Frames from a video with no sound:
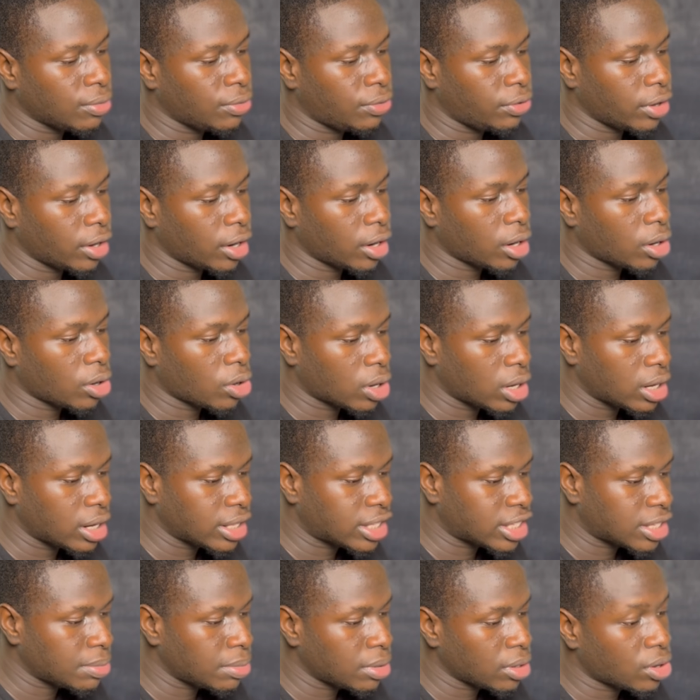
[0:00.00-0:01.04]
Vheer
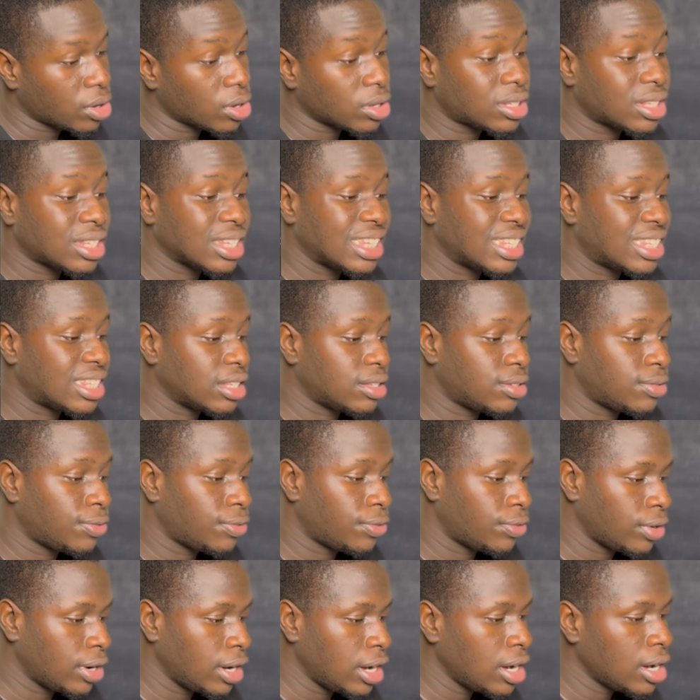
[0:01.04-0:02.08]
quality because it is
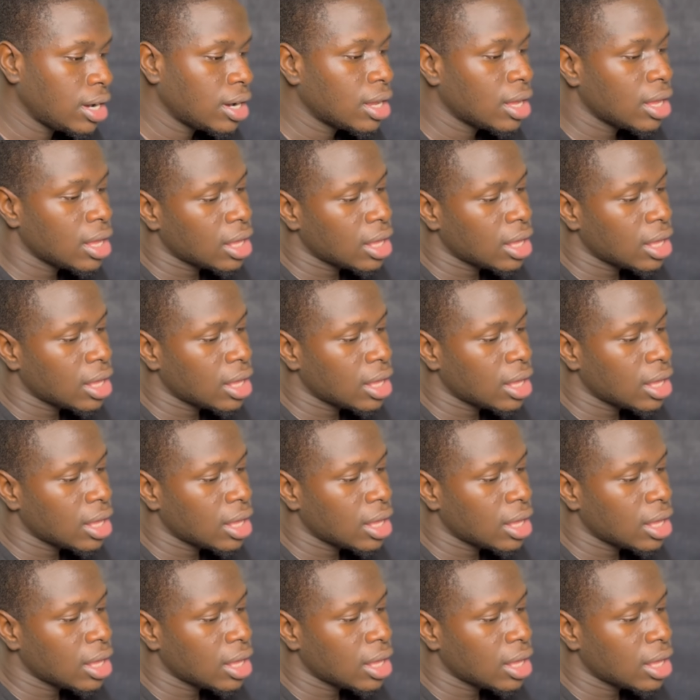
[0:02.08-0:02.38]
free.